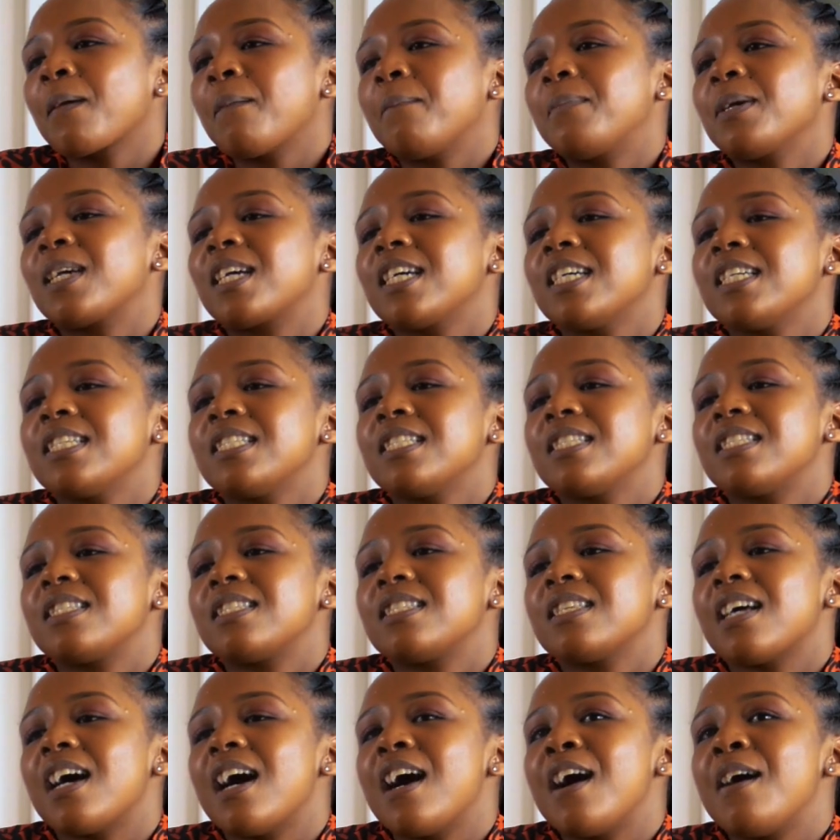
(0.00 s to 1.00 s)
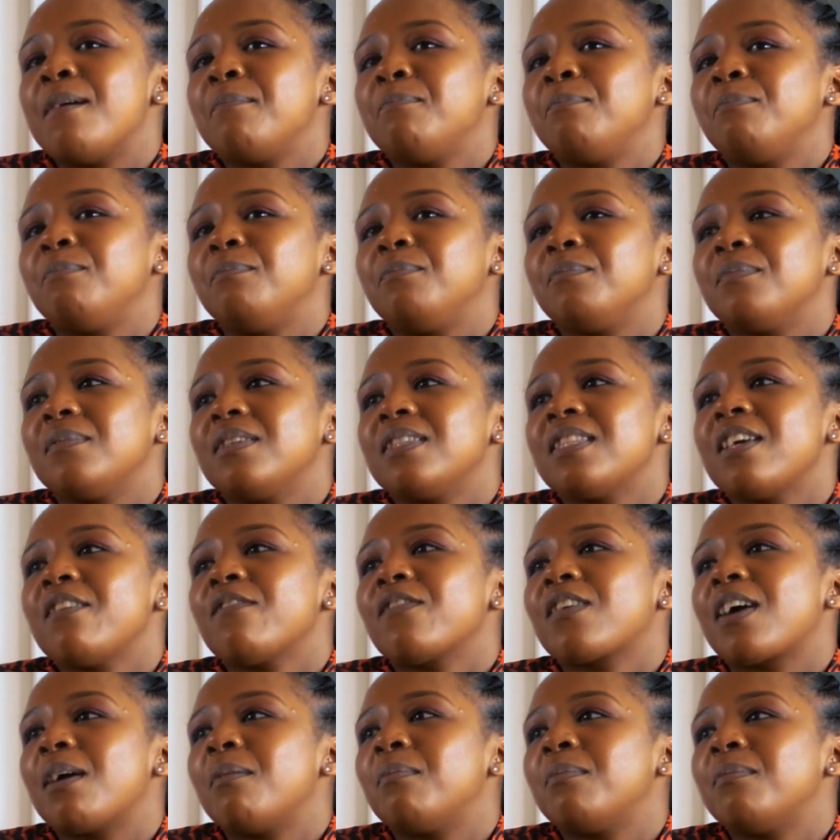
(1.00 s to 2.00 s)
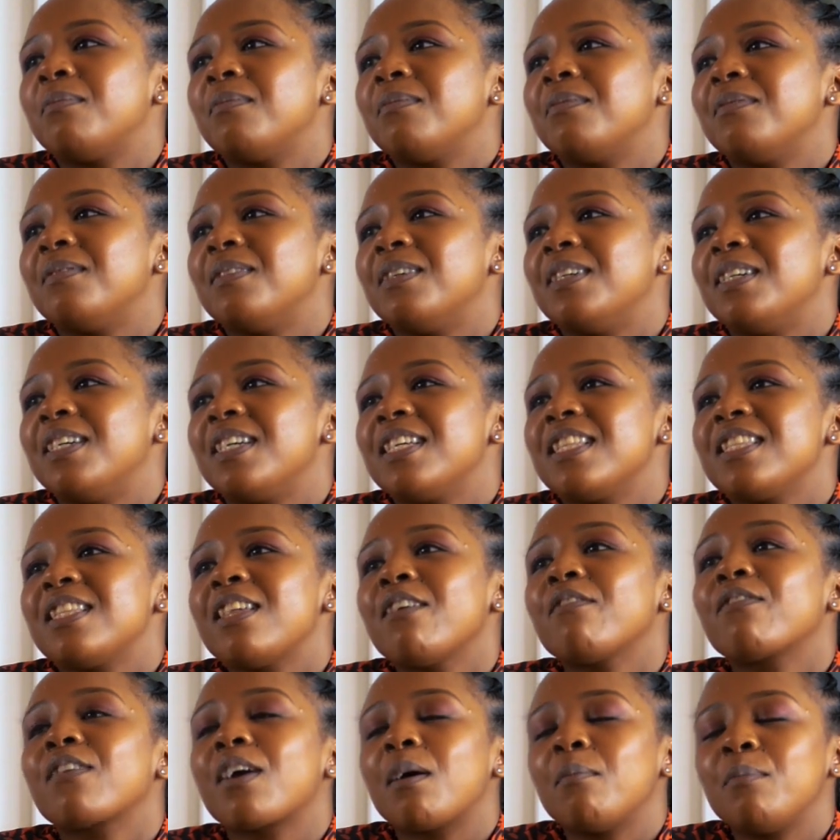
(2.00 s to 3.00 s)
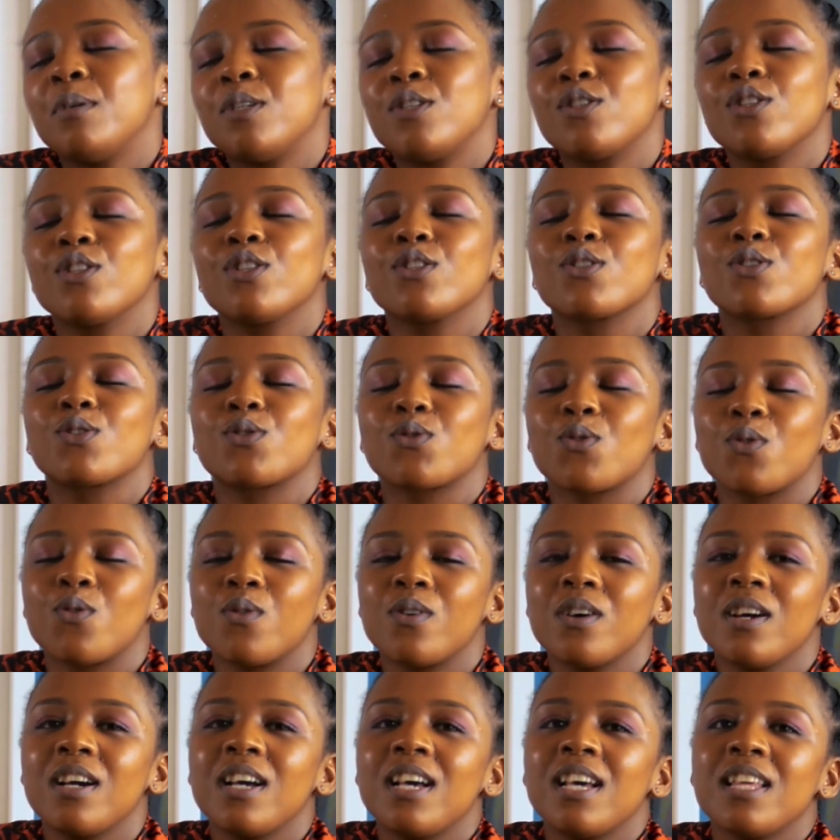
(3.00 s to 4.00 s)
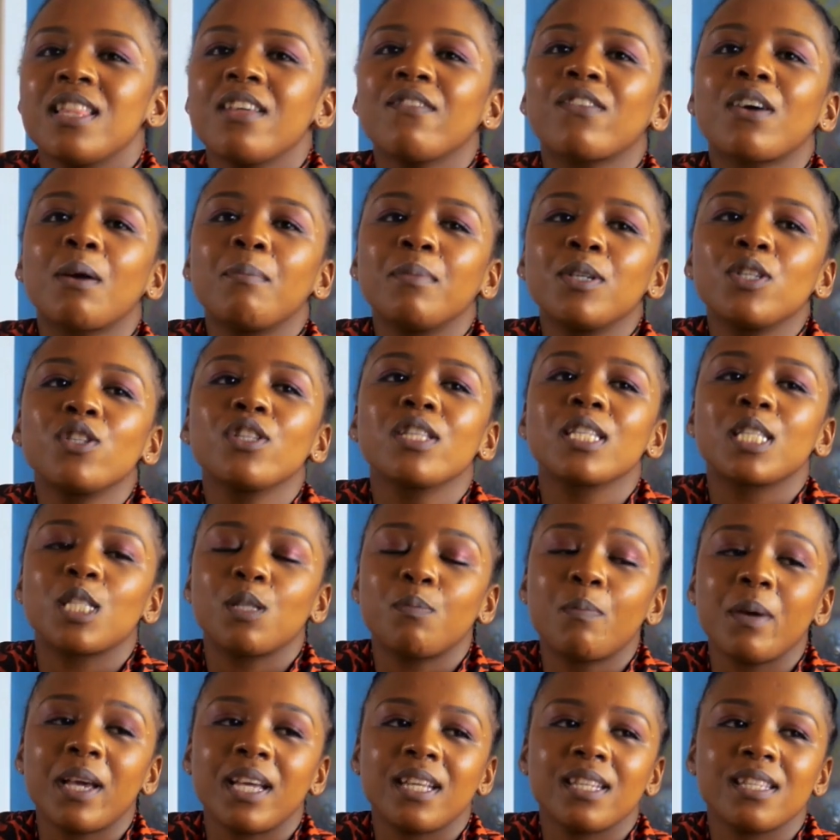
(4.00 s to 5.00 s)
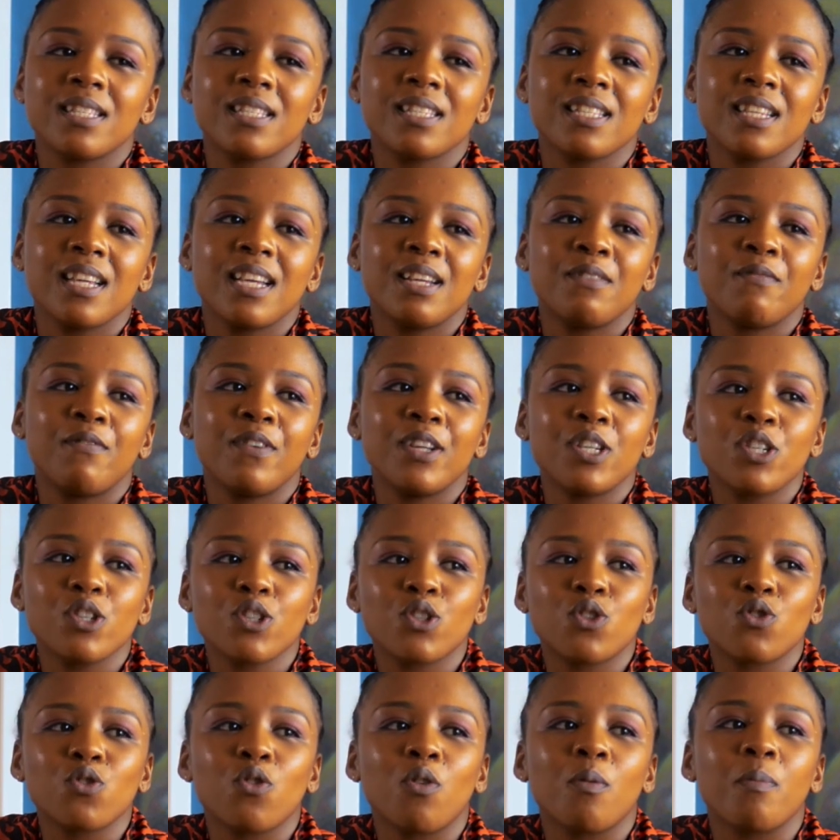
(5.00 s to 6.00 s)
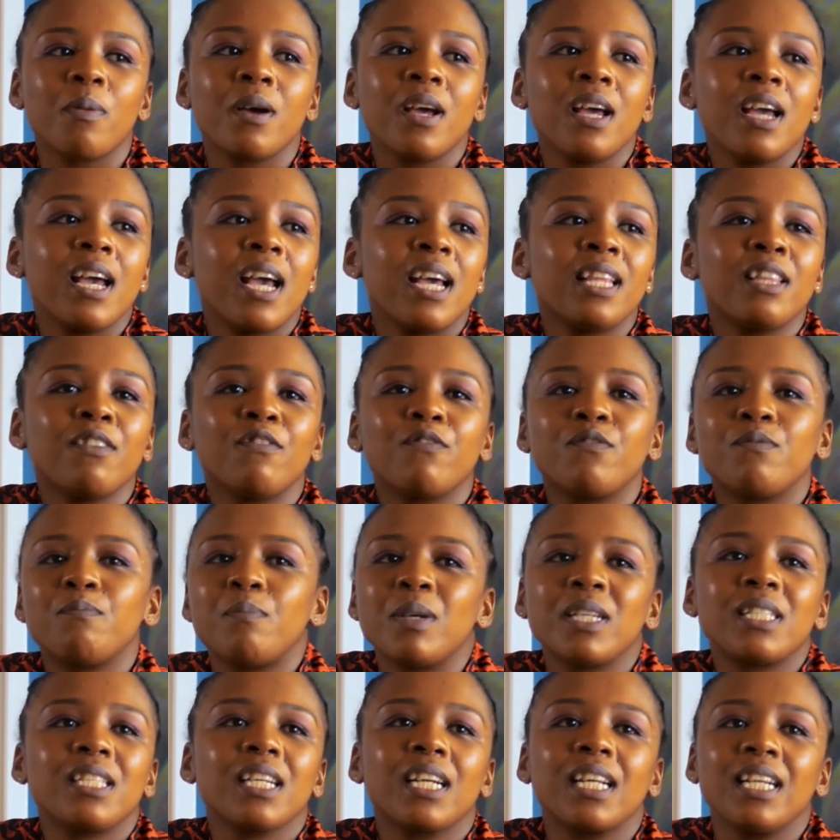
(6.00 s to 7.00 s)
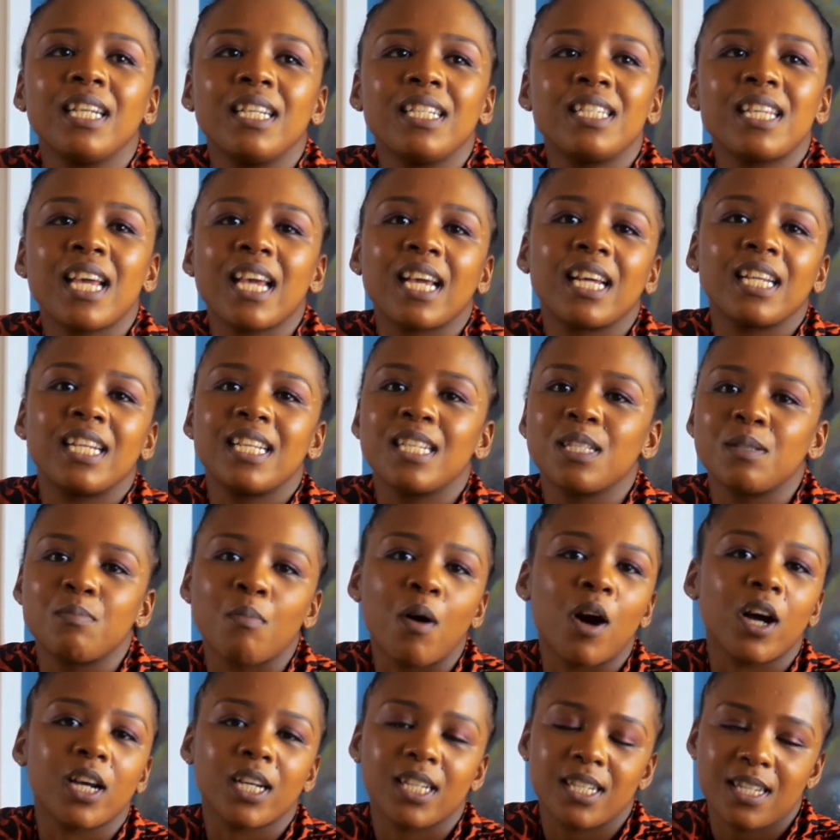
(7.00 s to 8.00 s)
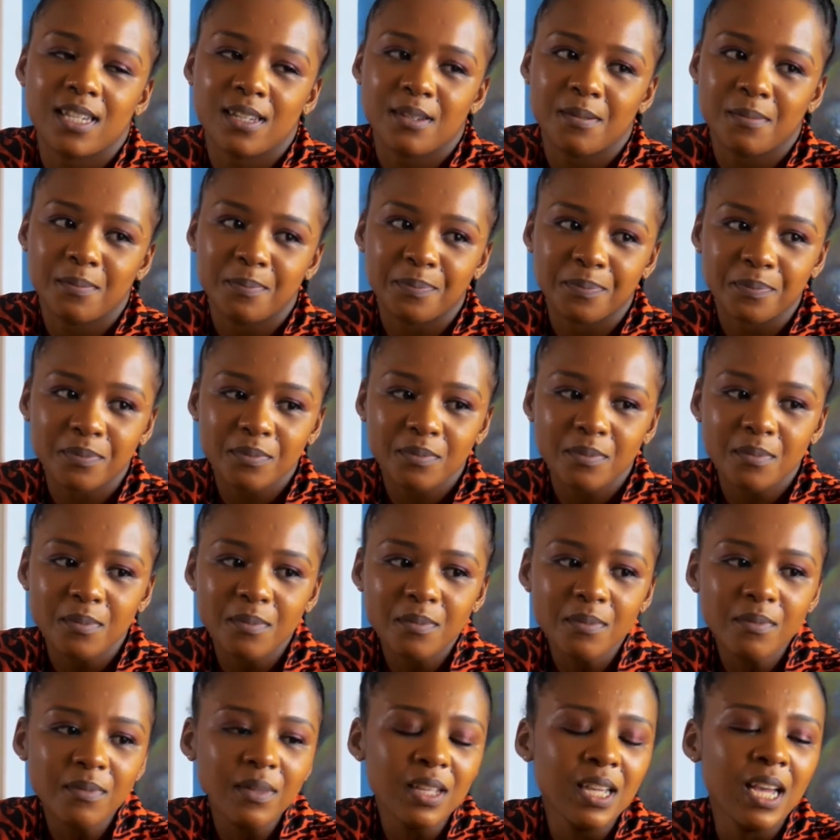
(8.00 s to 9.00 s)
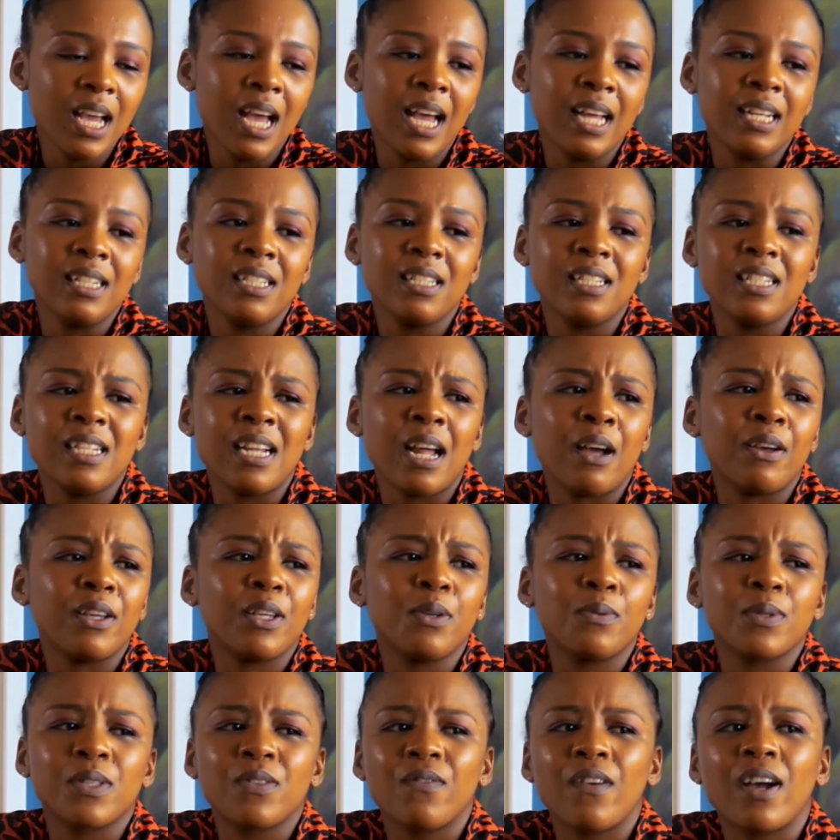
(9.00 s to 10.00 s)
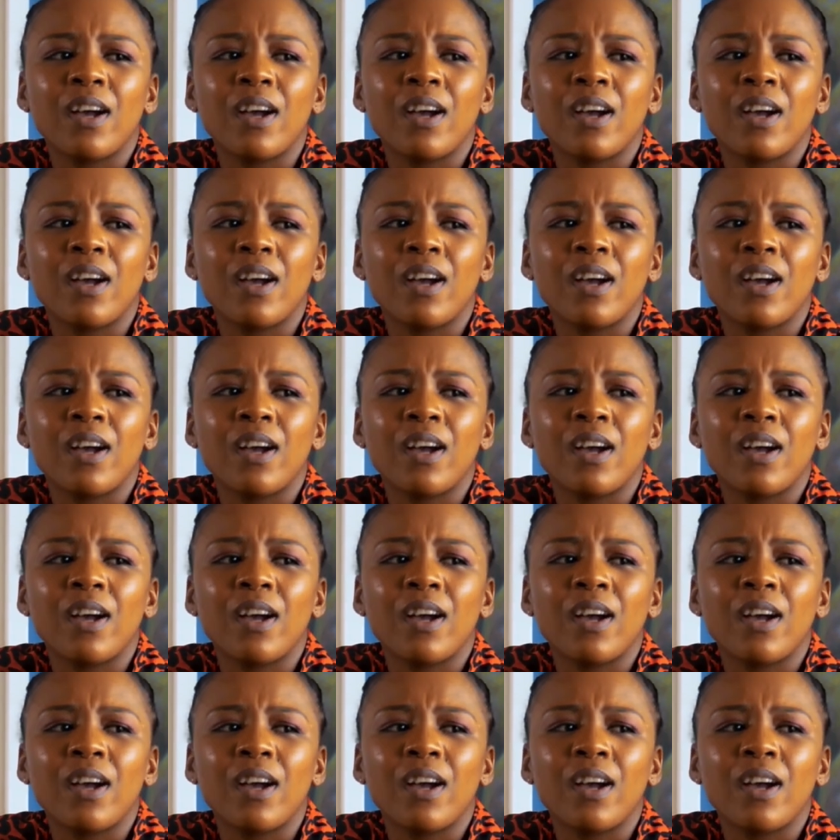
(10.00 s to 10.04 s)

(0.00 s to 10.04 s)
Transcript: because they've come into the store, they've come into the space in Ventersdorp, and they've basically taken his market. And now he was